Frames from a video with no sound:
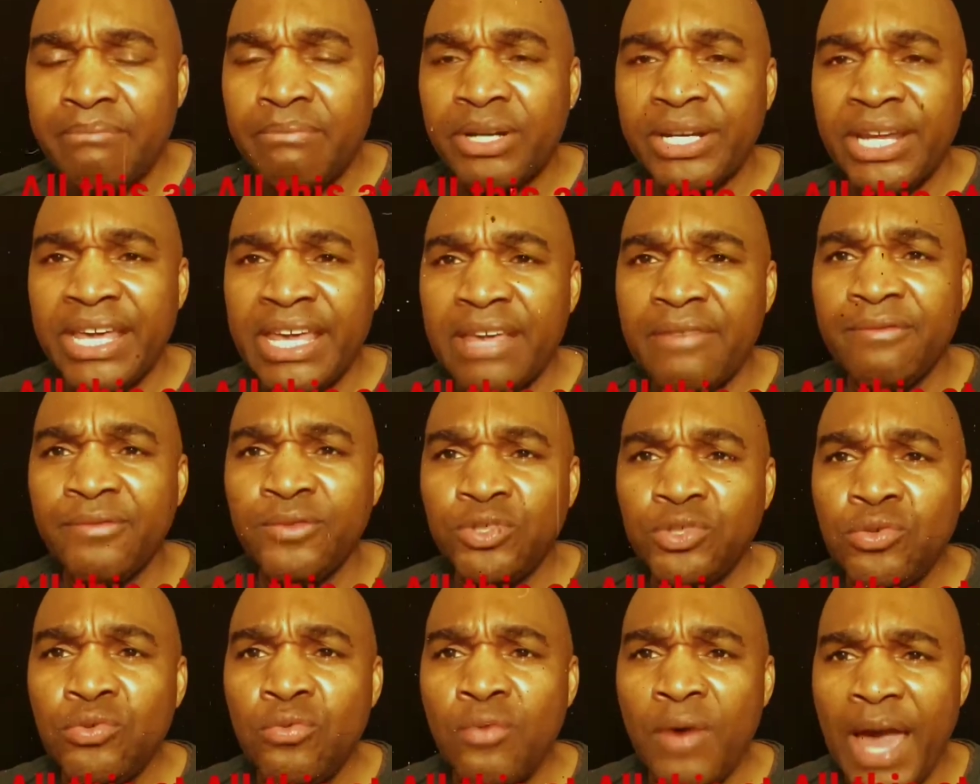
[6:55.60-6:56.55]
But if
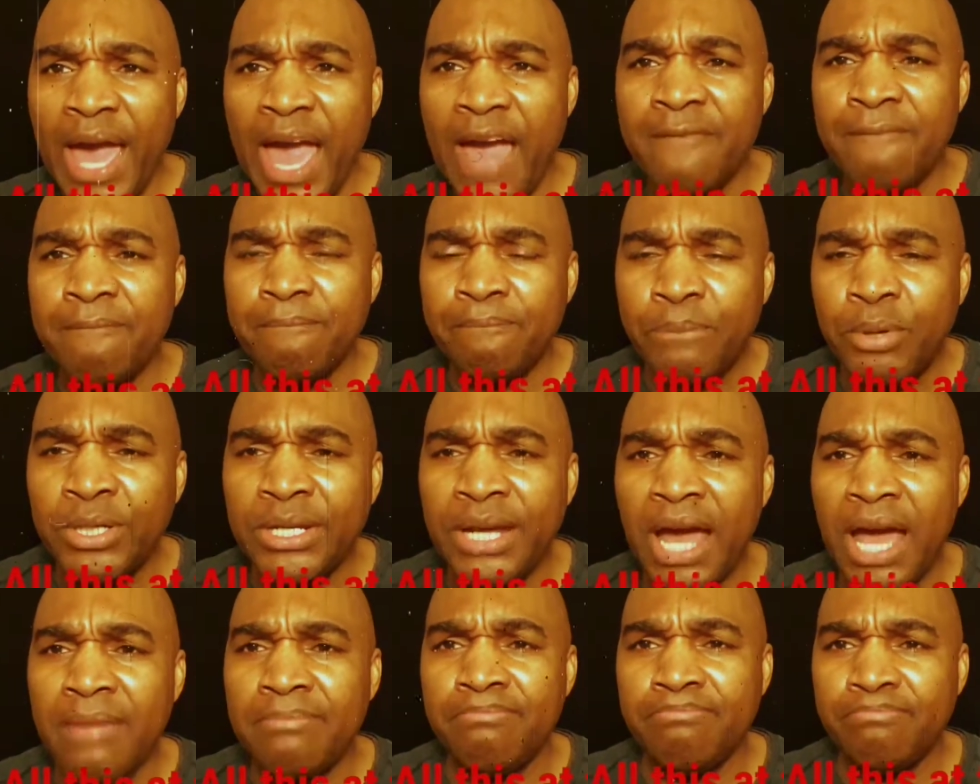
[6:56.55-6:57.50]
you have put
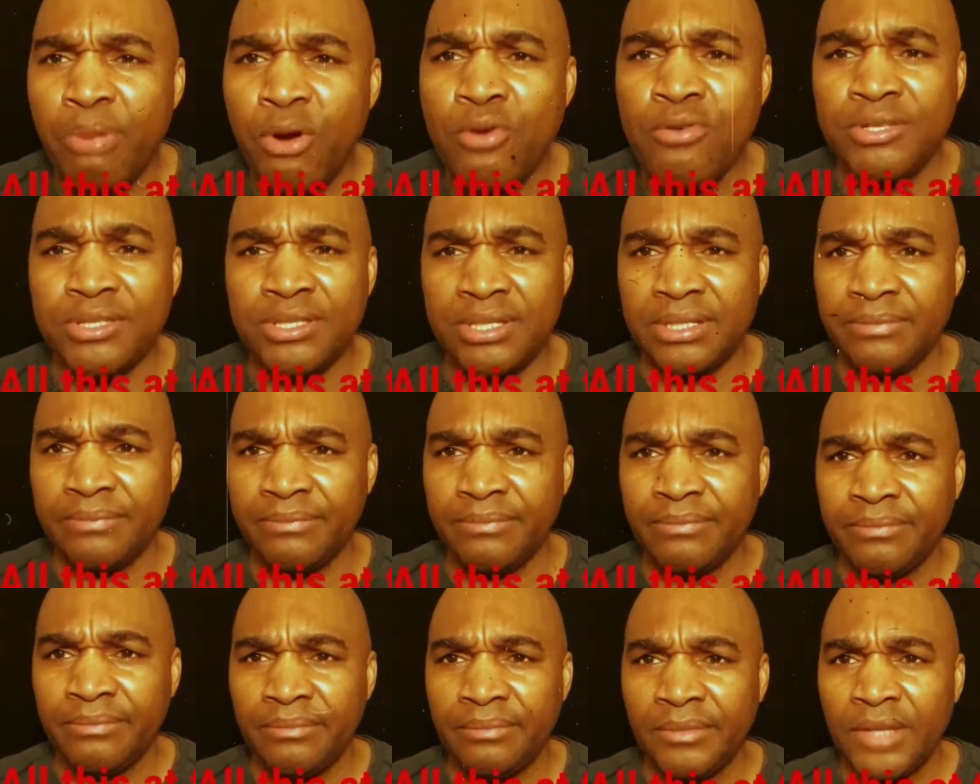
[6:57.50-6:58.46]
a person
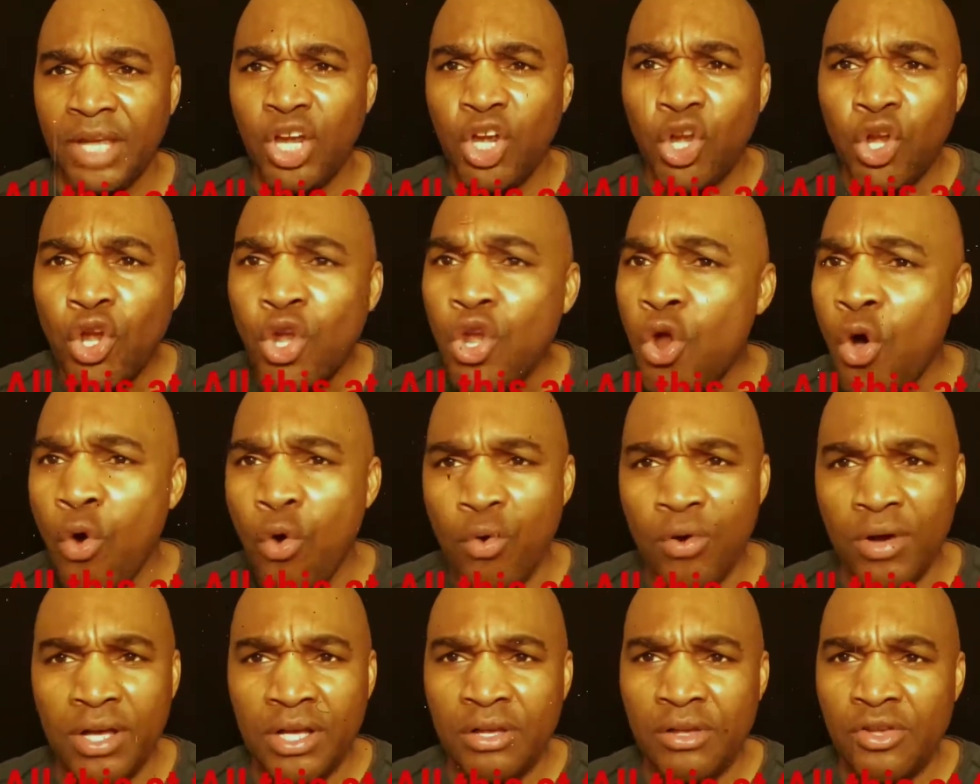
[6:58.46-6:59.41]

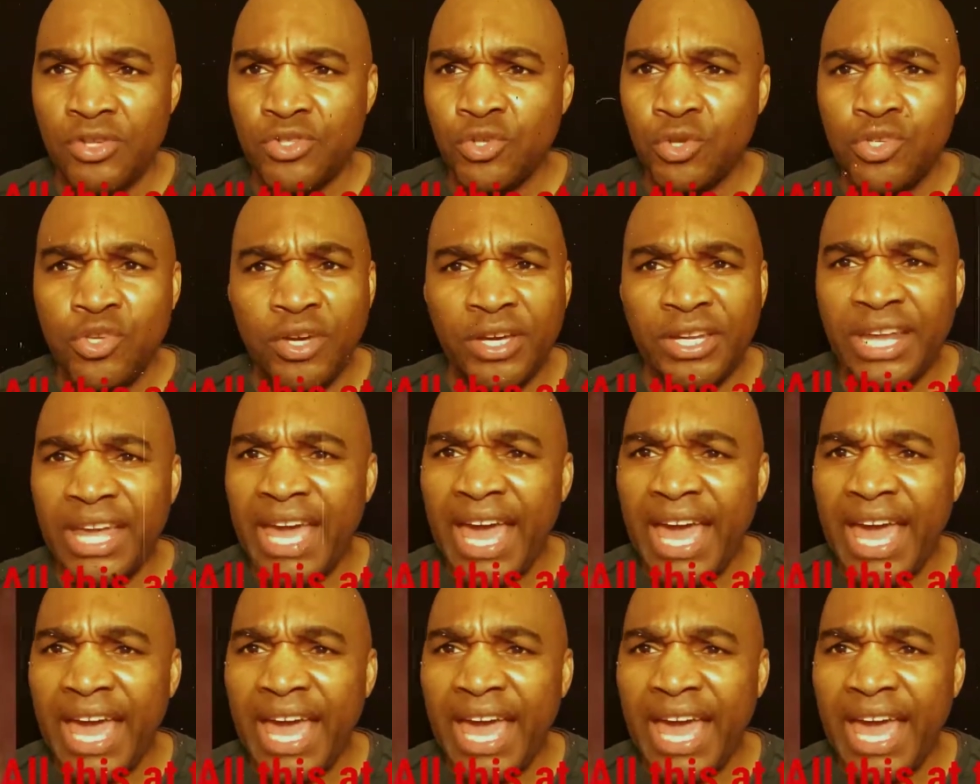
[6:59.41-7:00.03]
low so you can